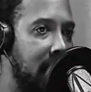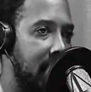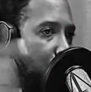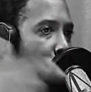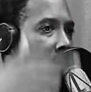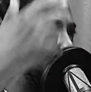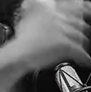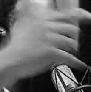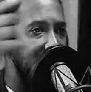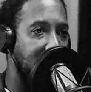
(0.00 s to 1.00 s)
We need to
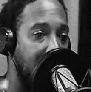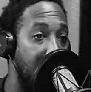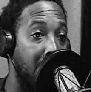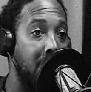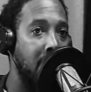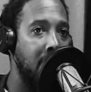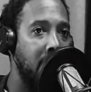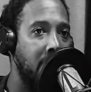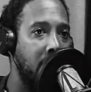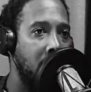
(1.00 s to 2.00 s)
invest in that.
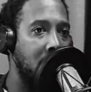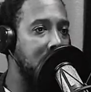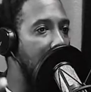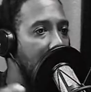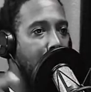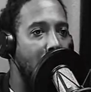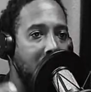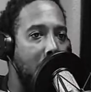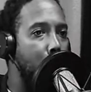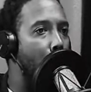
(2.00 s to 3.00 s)
Instead of
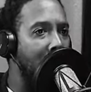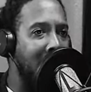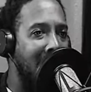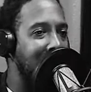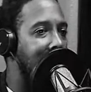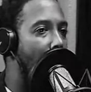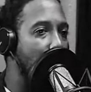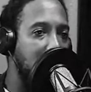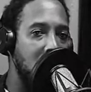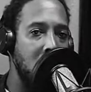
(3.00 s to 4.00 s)
fucking boycotting
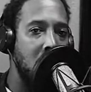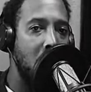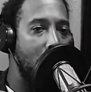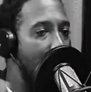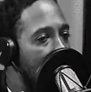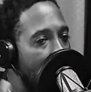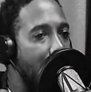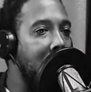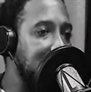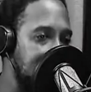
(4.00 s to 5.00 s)
Gucci, motherfuckers need to